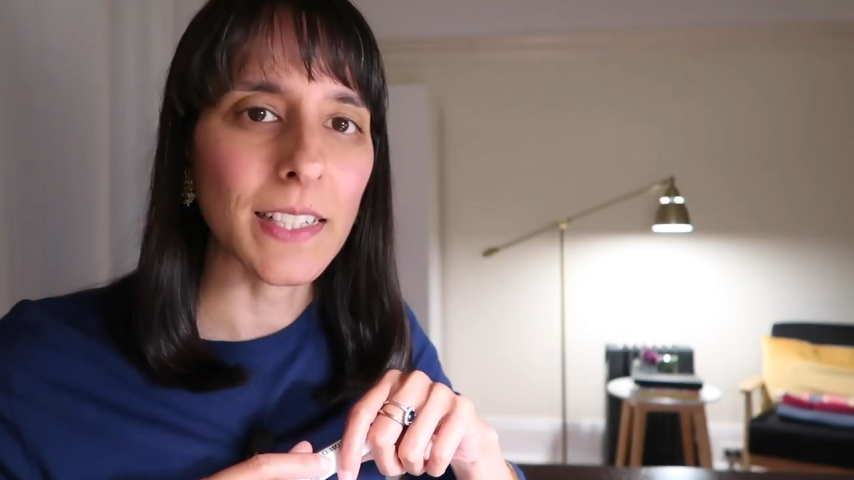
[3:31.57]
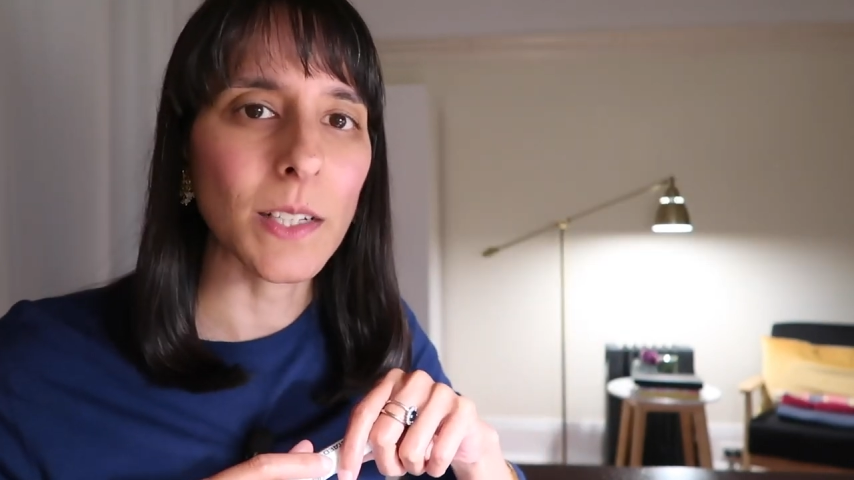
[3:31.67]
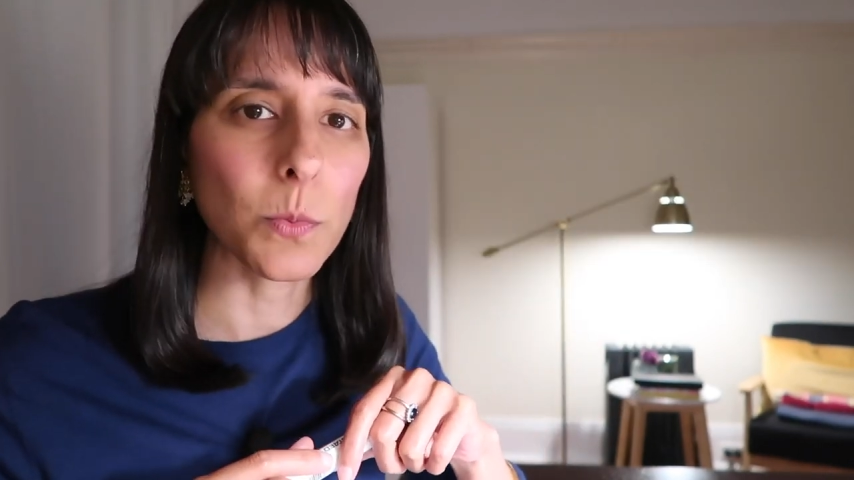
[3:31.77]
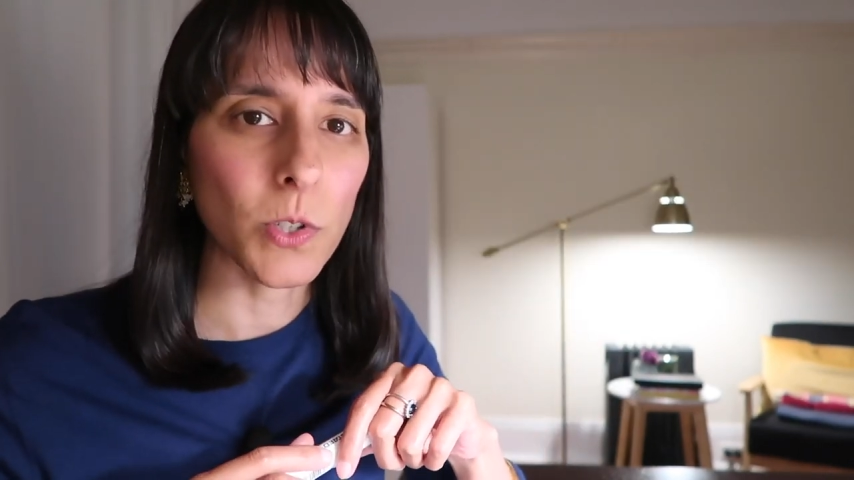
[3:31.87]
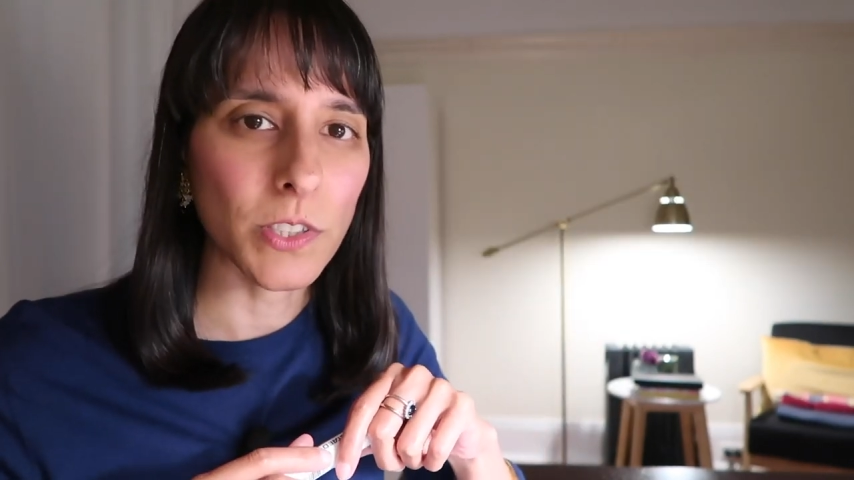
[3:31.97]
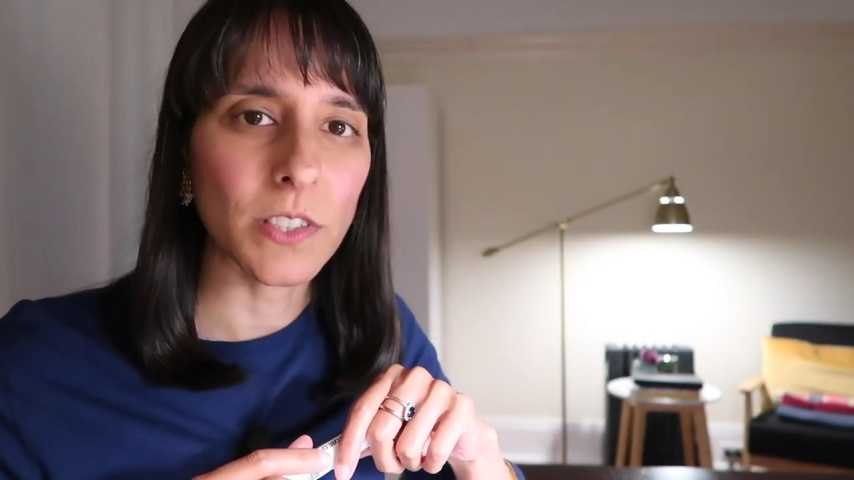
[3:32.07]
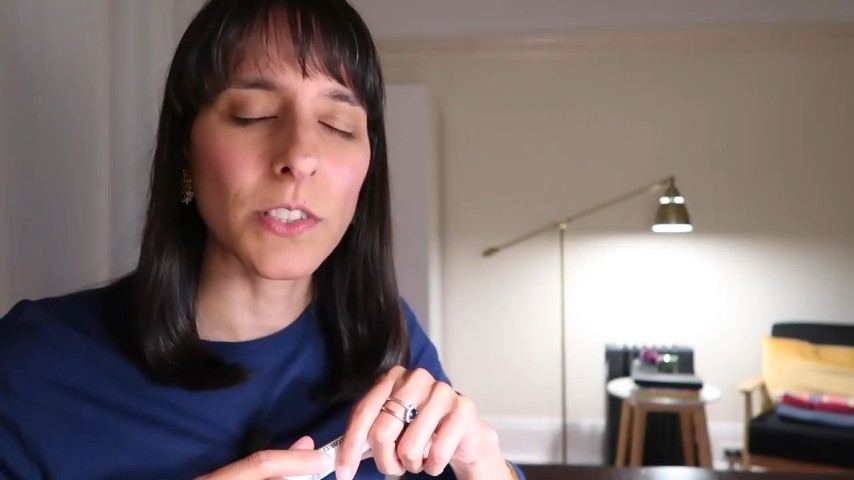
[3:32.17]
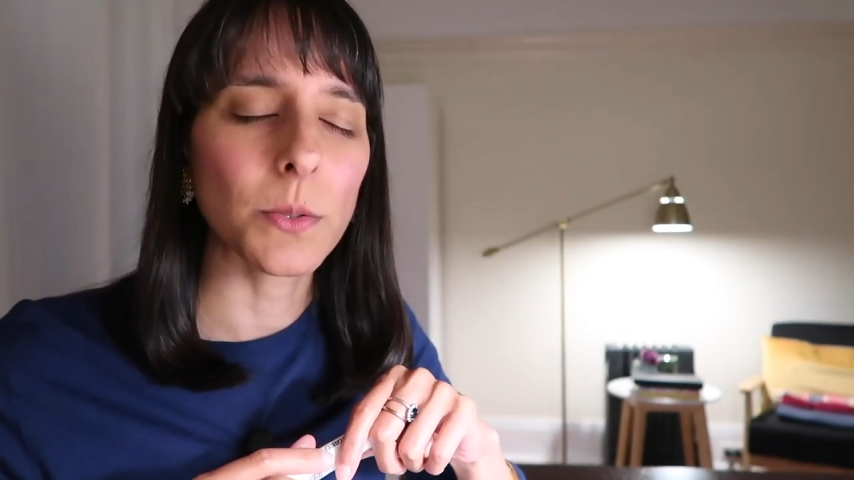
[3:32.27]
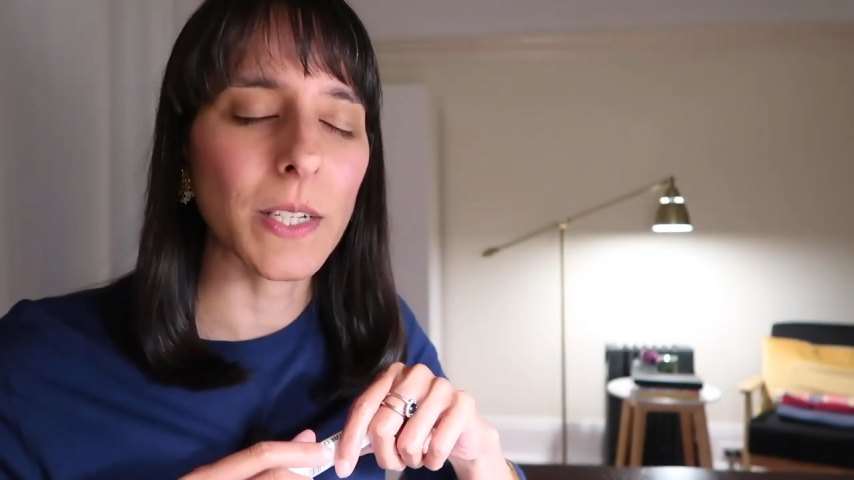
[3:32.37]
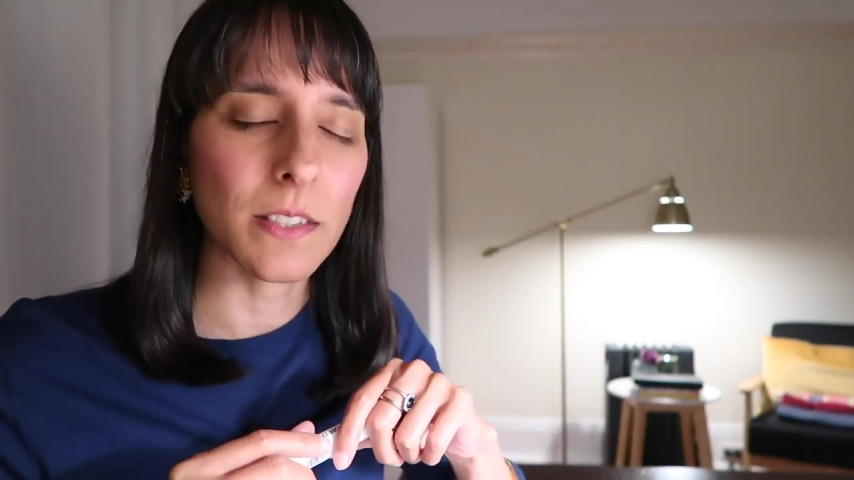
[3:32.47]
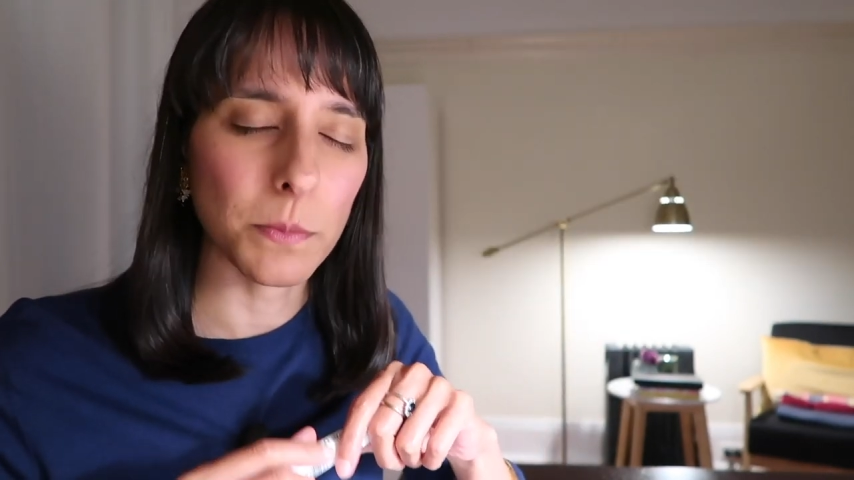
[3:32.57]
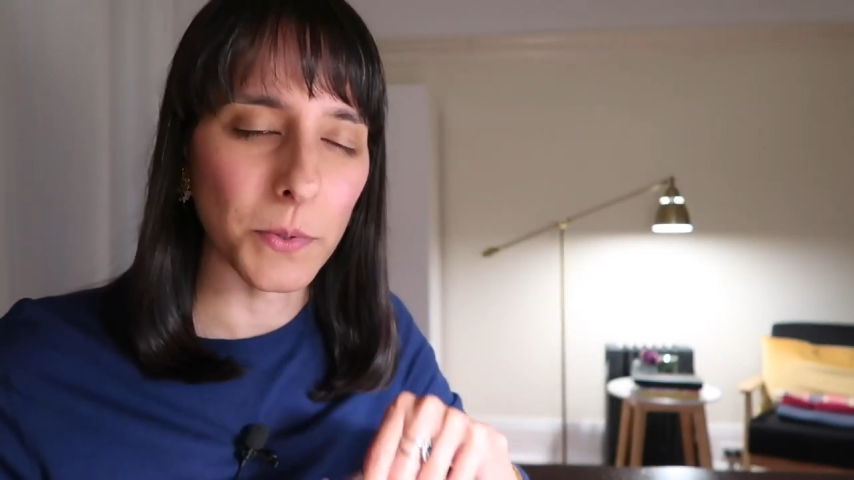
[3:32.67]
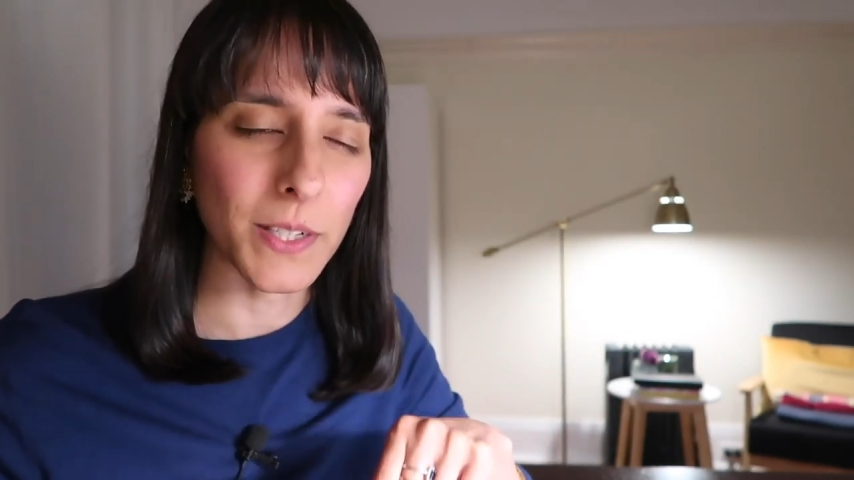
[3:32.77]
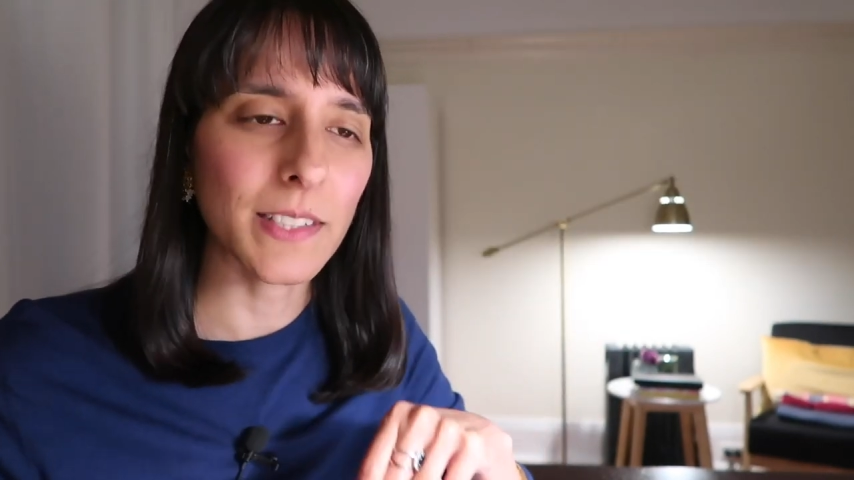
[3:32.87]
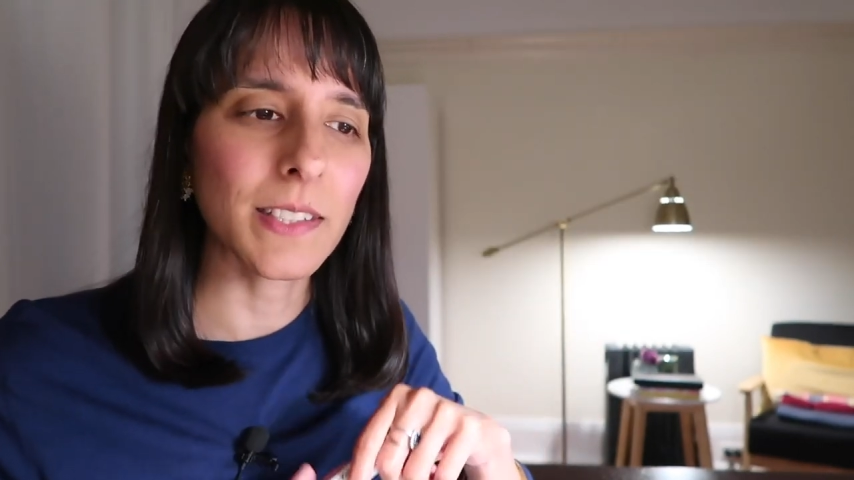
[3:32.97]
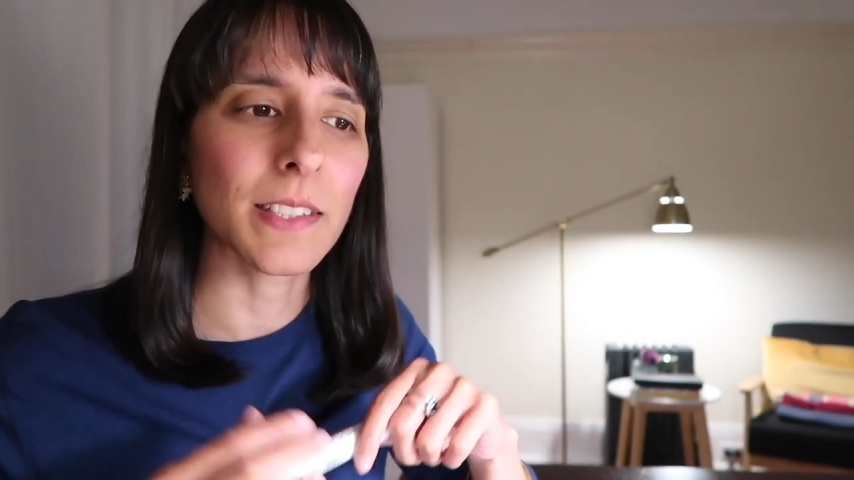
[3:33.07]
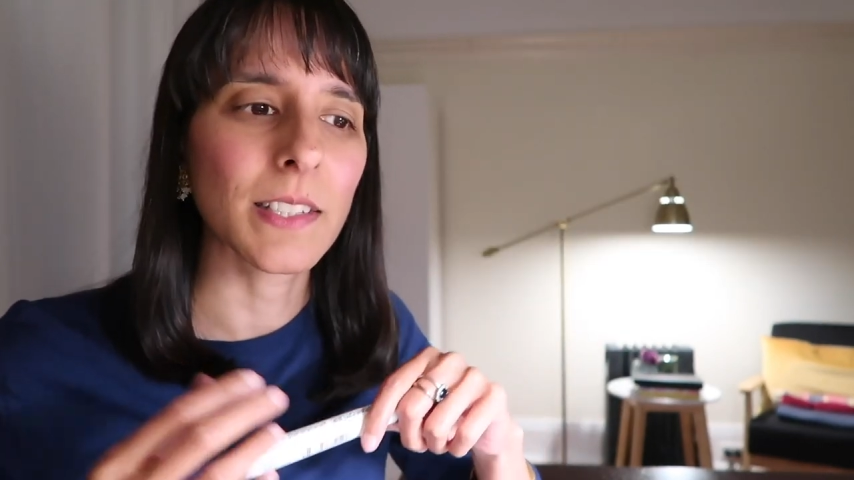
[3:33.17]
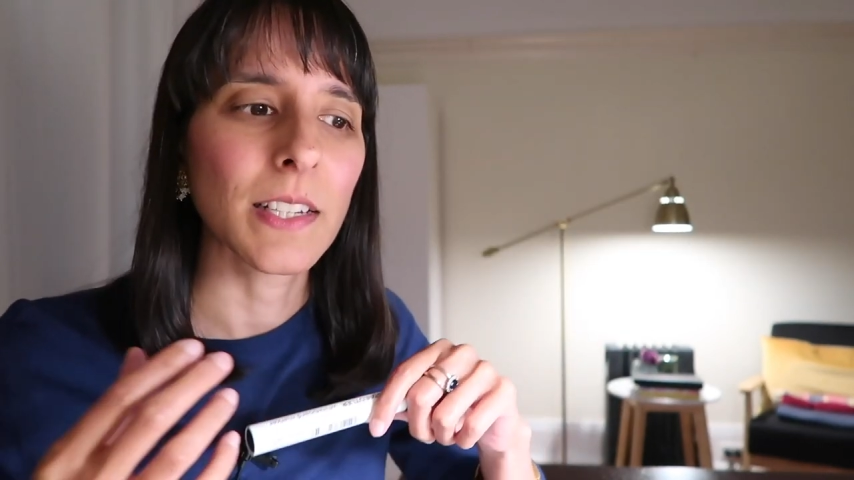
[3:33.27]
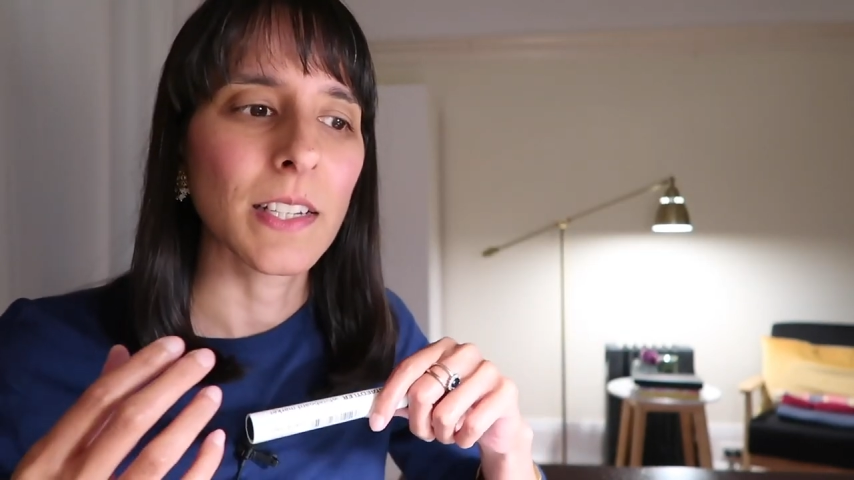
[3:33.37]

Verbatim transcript: He wanted to express